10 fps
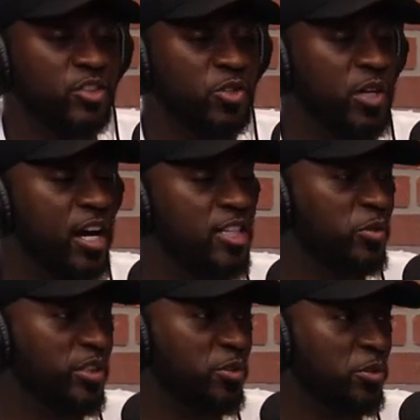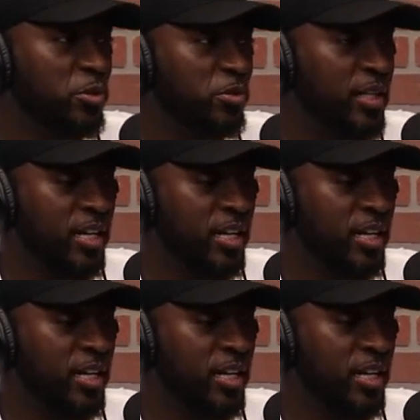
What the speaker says: you guys went through